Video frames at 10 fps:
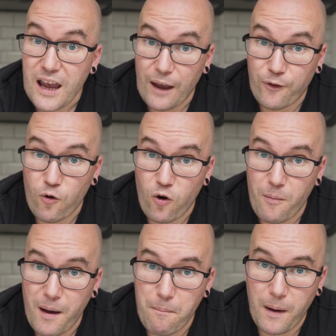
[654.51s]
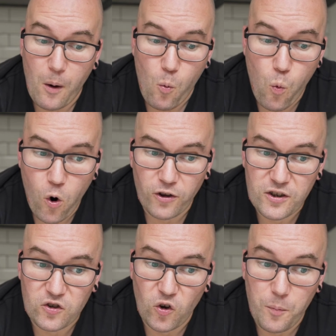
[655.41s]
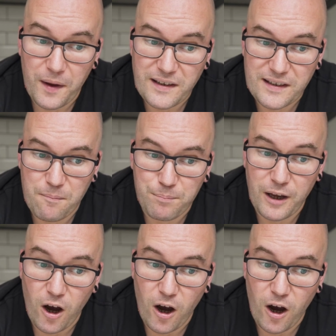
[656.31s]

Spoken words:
If you remember that one stop is simply